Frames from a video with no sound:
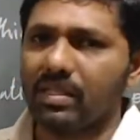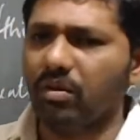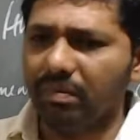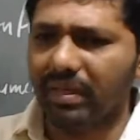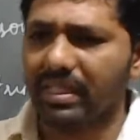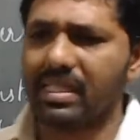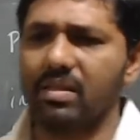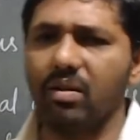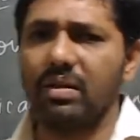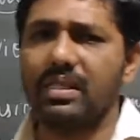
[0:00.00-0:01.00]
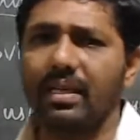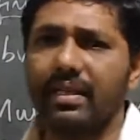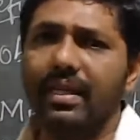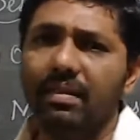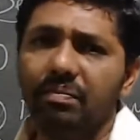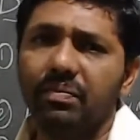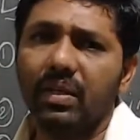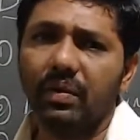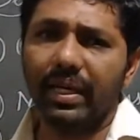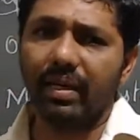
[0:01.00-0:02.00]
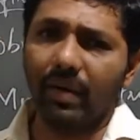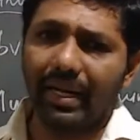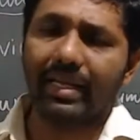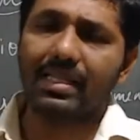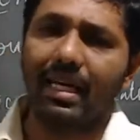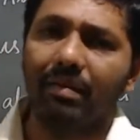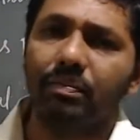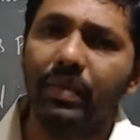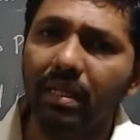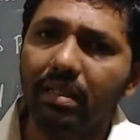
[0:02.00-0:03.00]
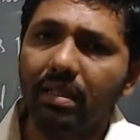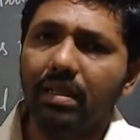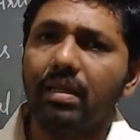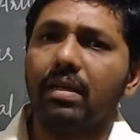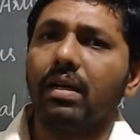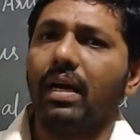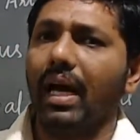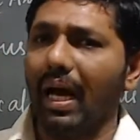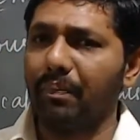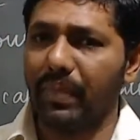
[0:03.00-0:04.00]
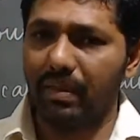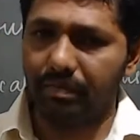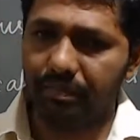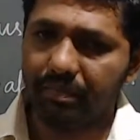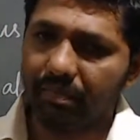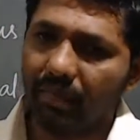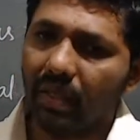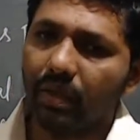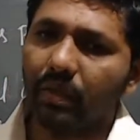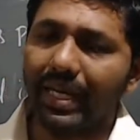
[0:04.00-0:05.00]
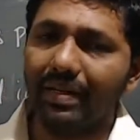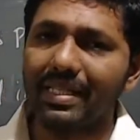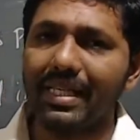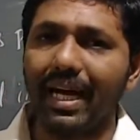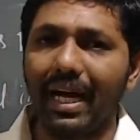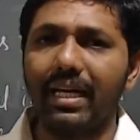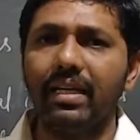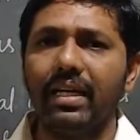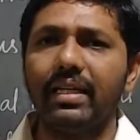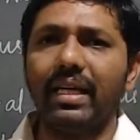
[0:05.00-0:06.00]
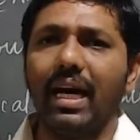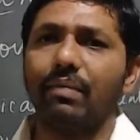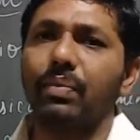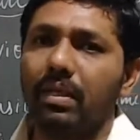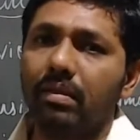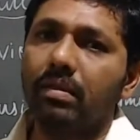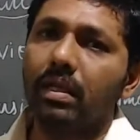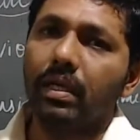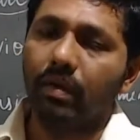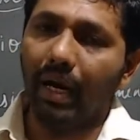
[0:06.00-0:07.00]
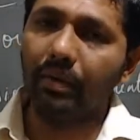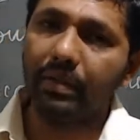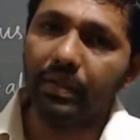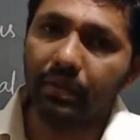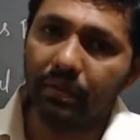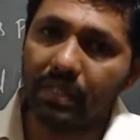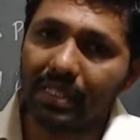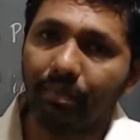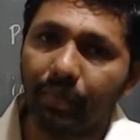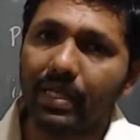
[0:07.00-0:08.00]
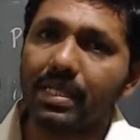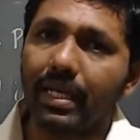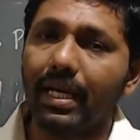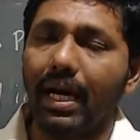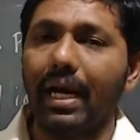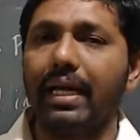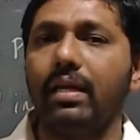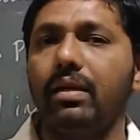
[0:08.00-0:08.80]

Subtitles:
numerous nouns are there. You take one example, apple. You cannot say I eat apple. You have to use compulsory I